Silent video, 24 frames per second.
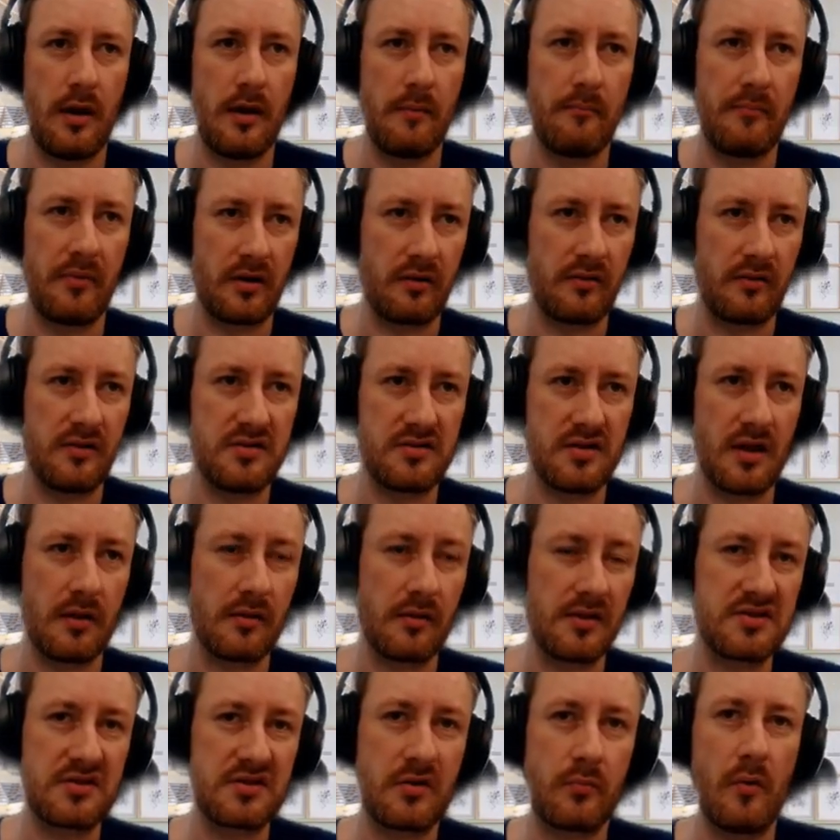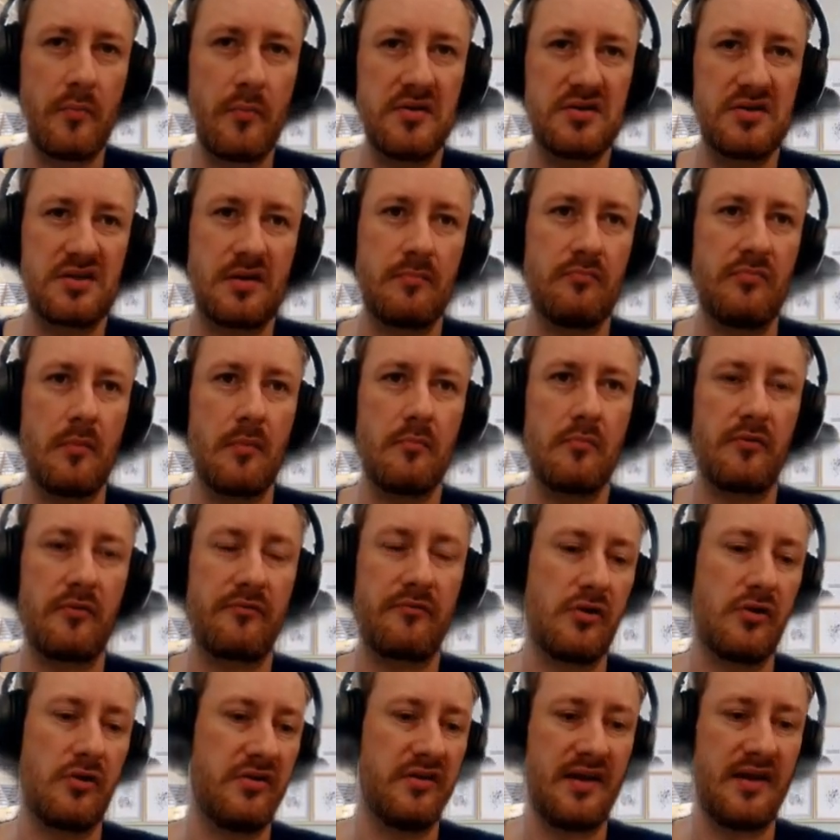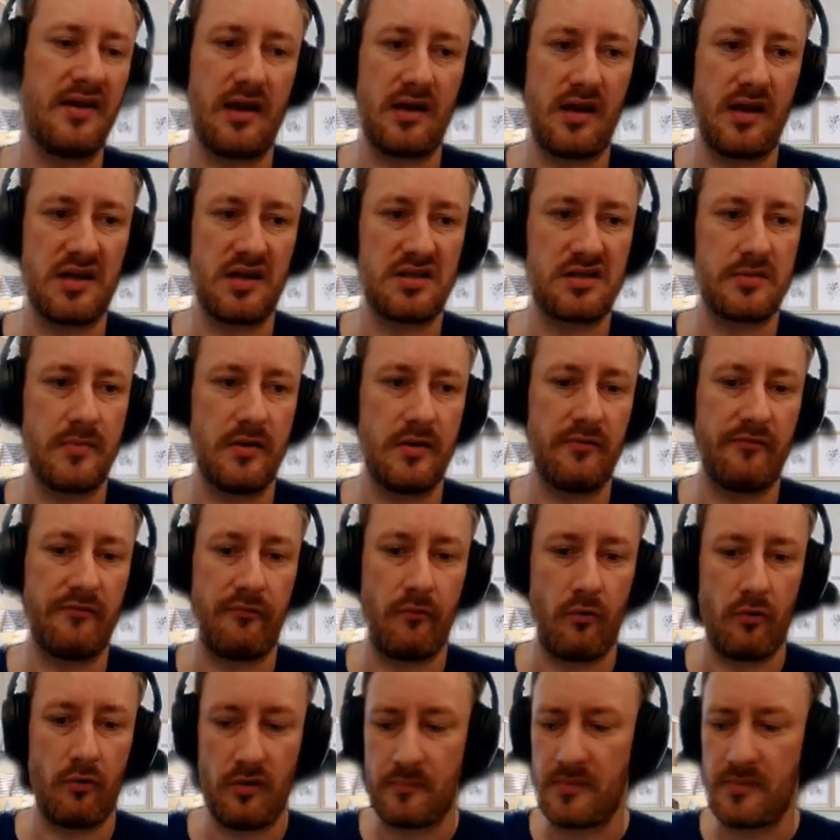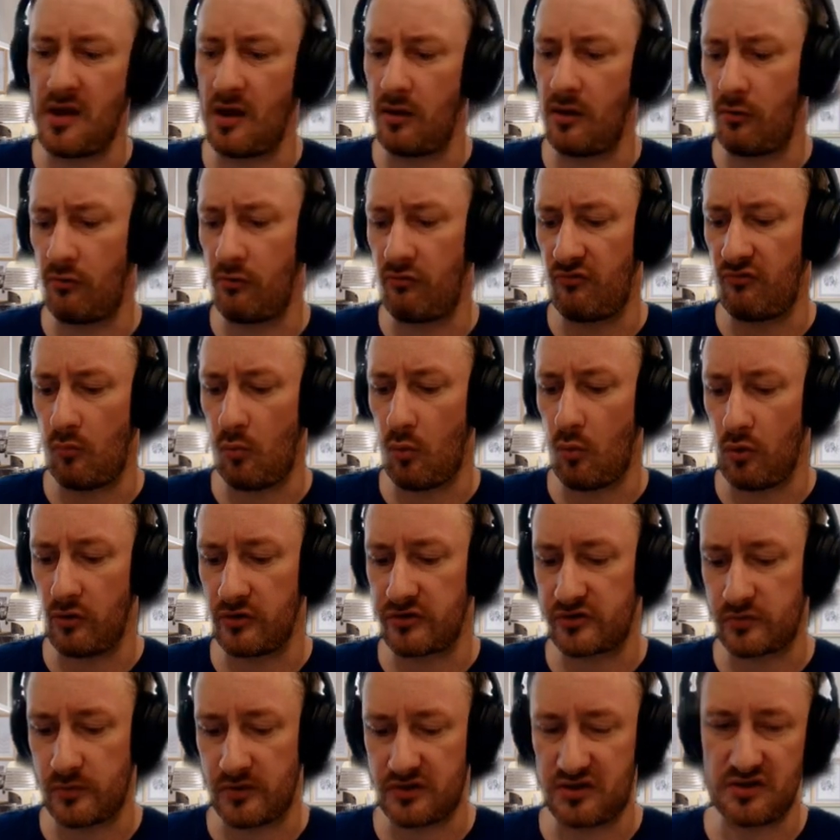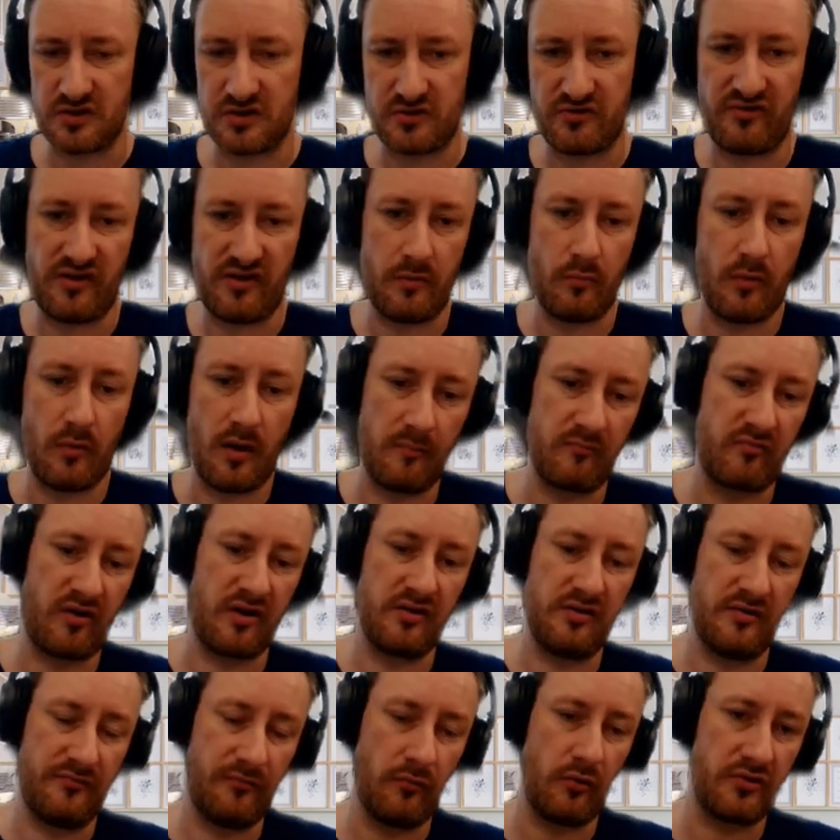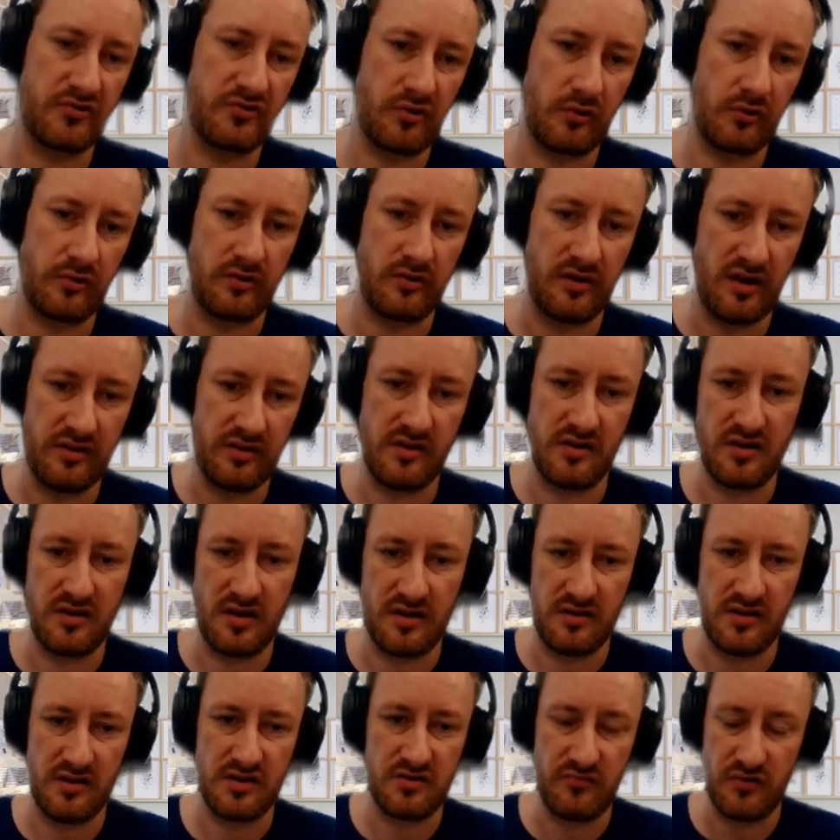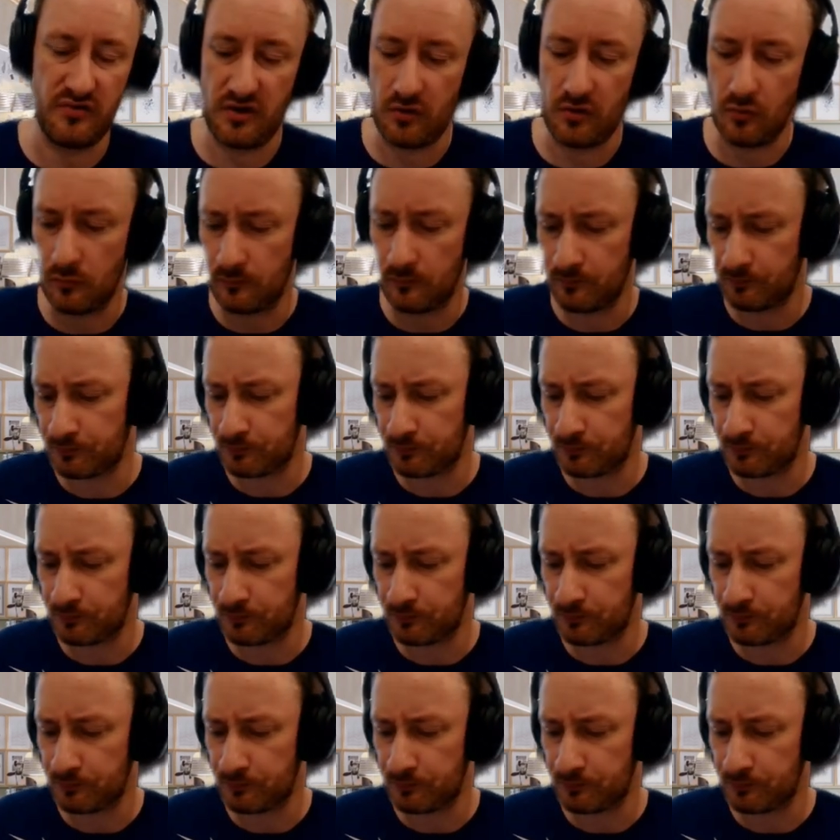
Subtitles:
But at least there will be some number for you to take an estimate for the PLO rewards, which is really what I'm trying to focus on in this video.